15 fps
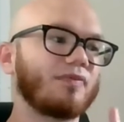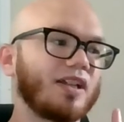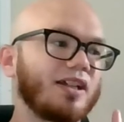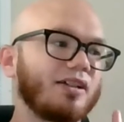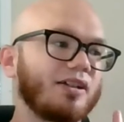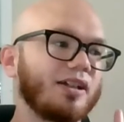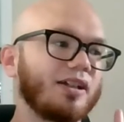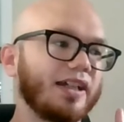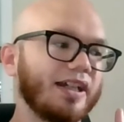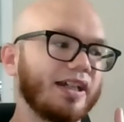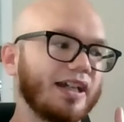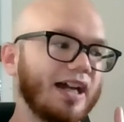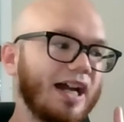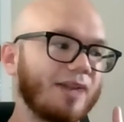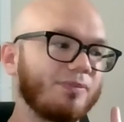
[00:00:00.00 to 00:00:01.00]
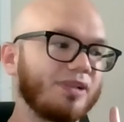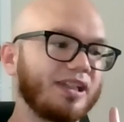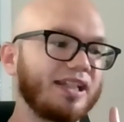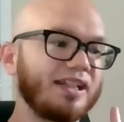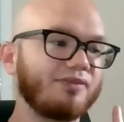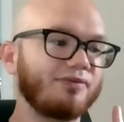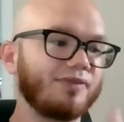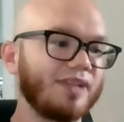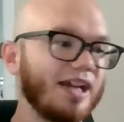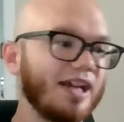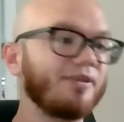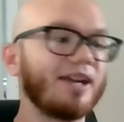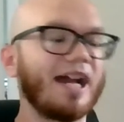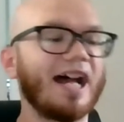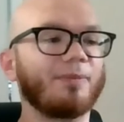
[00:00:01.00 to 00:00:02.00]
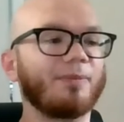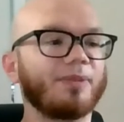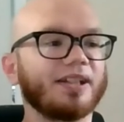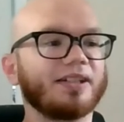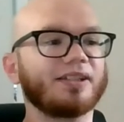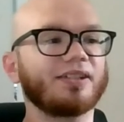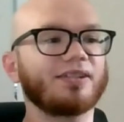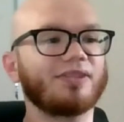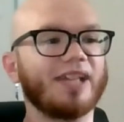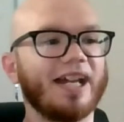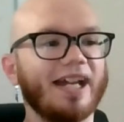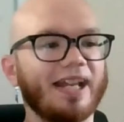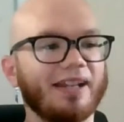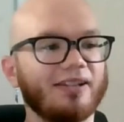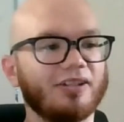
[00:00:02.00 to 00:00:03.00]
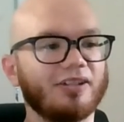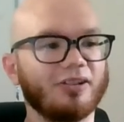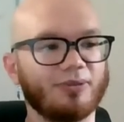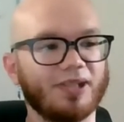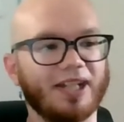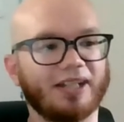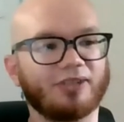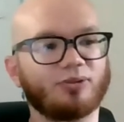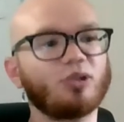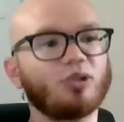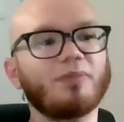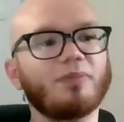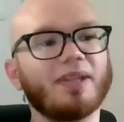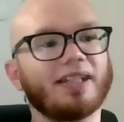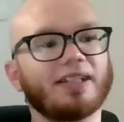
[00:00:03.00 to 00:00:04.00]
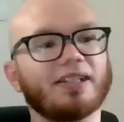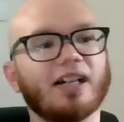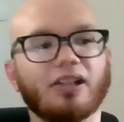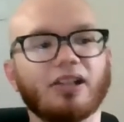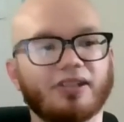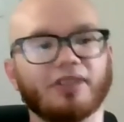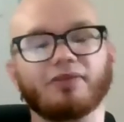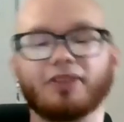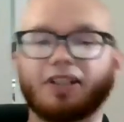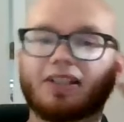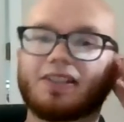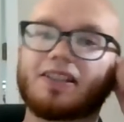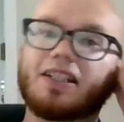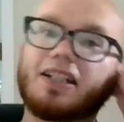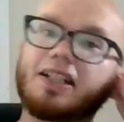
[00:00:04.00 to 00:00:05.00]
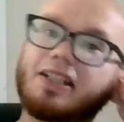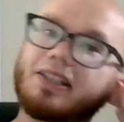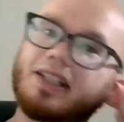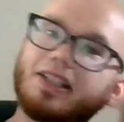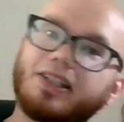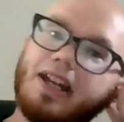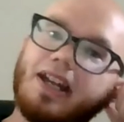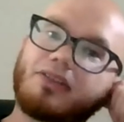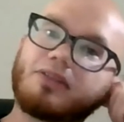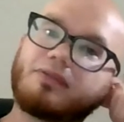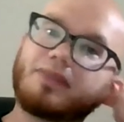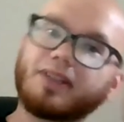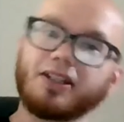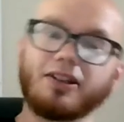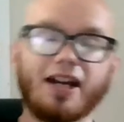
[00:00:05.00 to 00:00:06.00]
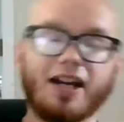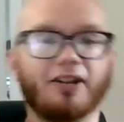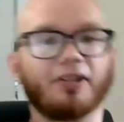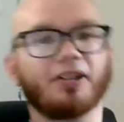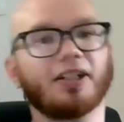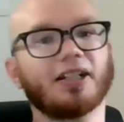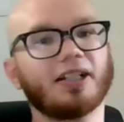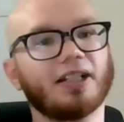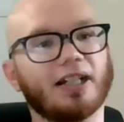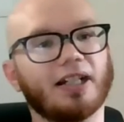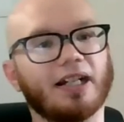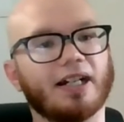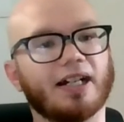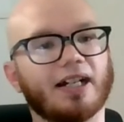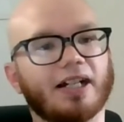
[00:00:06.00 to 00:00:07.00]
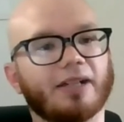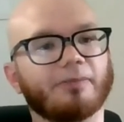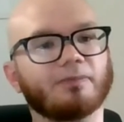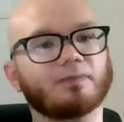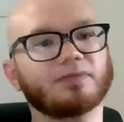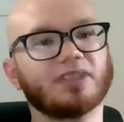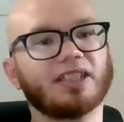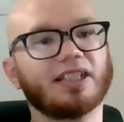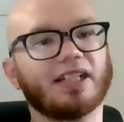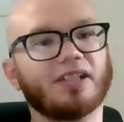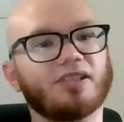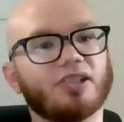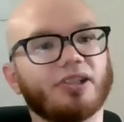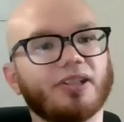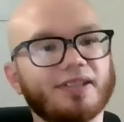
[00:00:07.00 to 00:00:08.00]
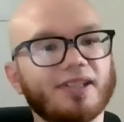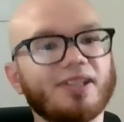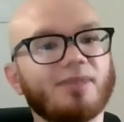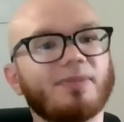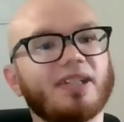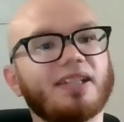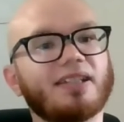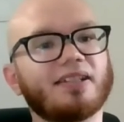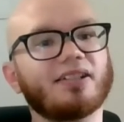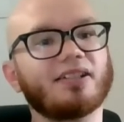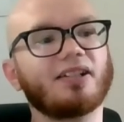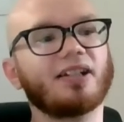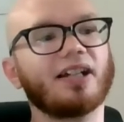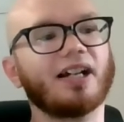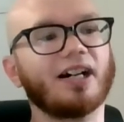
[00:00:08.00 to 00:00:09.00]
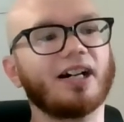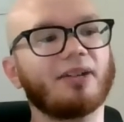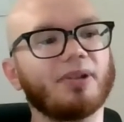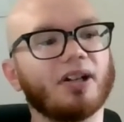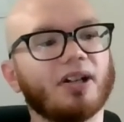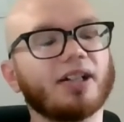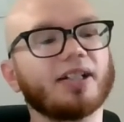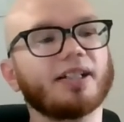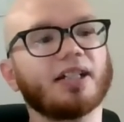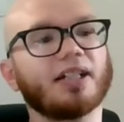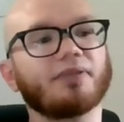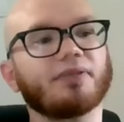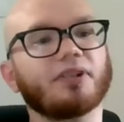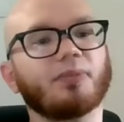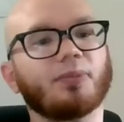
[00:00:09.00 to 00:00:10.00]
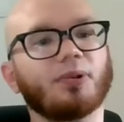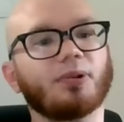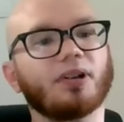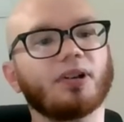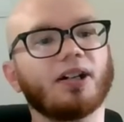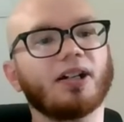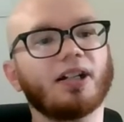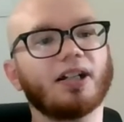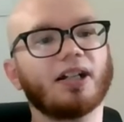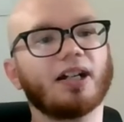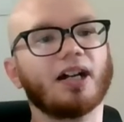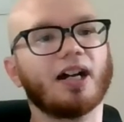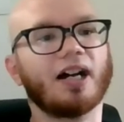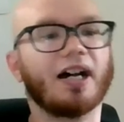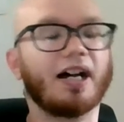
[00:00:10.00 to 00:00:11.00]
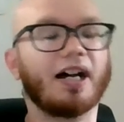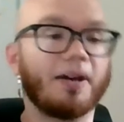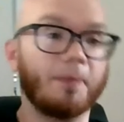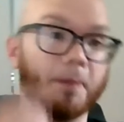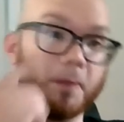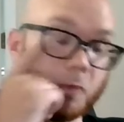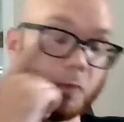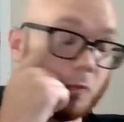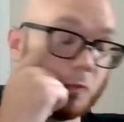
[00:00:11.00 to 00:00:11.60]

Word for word: uh, I believe never happened that it was like $2 million difference that they had to figure out. Um, and so this is a big deal. Uh, we are going to cover it more. Um,